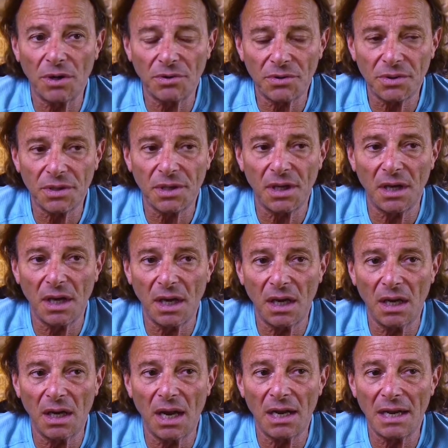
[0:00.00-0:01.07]
interested
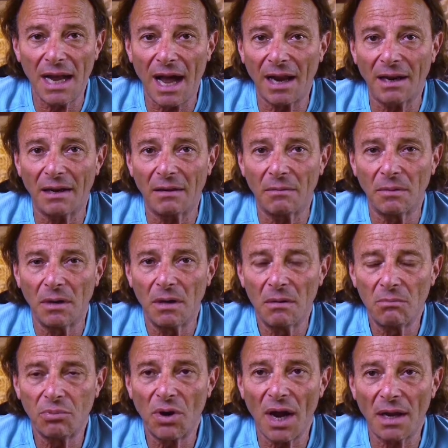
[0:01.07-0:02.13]
in not
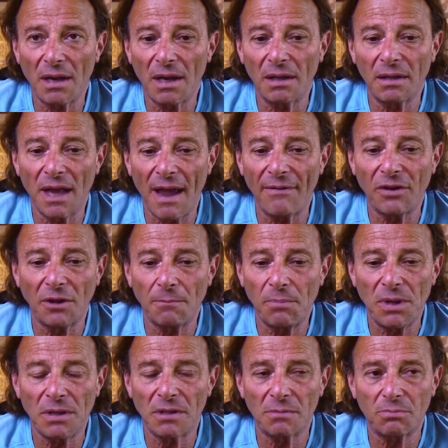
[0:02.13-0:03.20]
having the
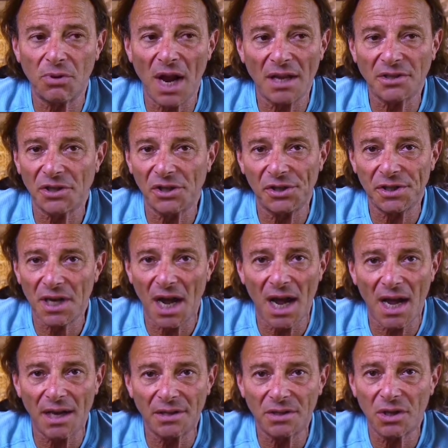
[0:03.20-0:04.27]
piece
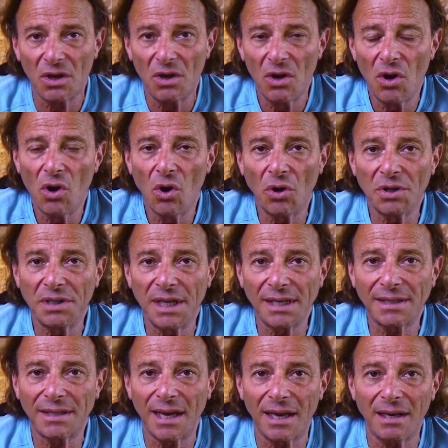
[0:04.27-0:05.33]
proselytize or
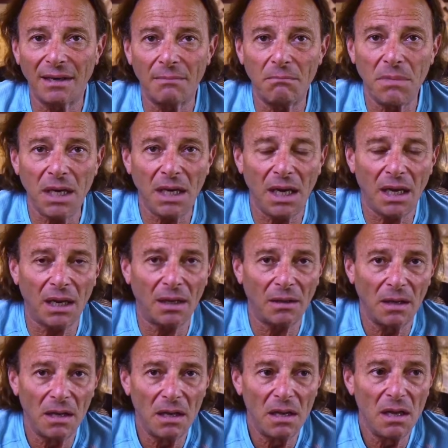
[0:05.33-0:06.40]
dictate meaning
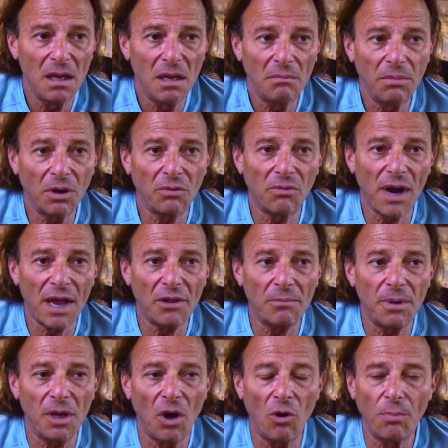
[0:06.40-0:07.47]
but rather
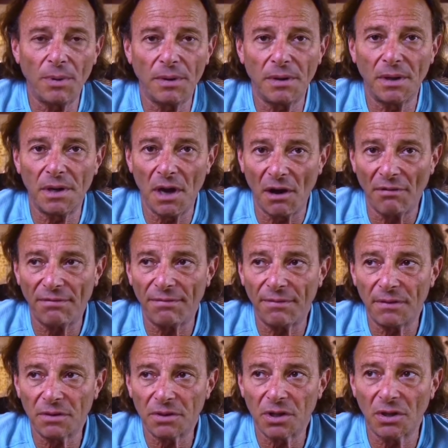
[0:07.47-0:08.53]
be open enough
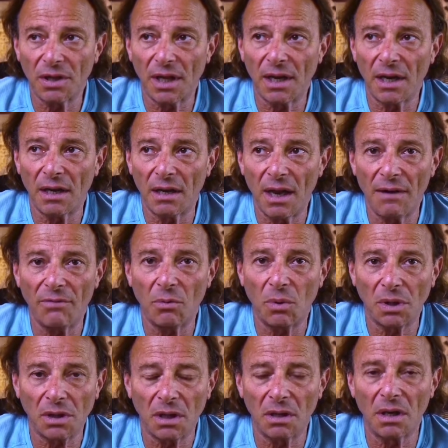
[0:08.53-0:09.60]
so that
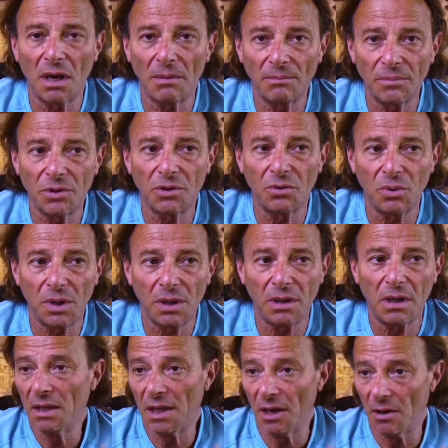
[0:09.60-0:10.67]
everyone can come to
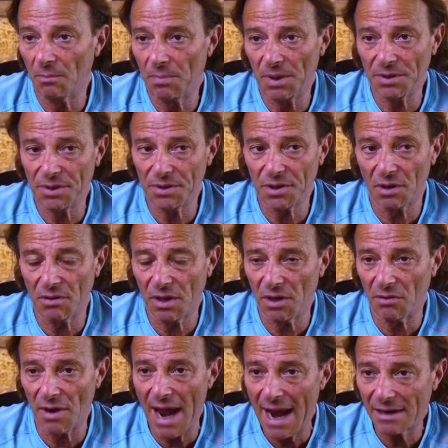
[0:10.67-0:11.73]
it. The pieces are
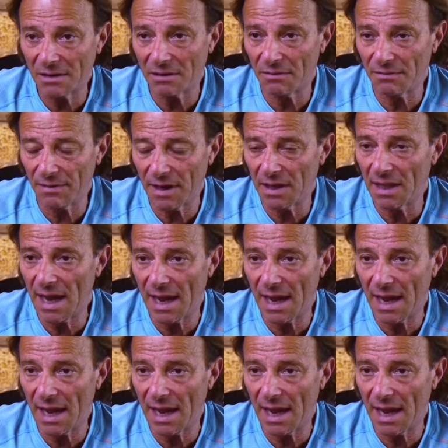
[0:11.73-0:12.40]
interactive in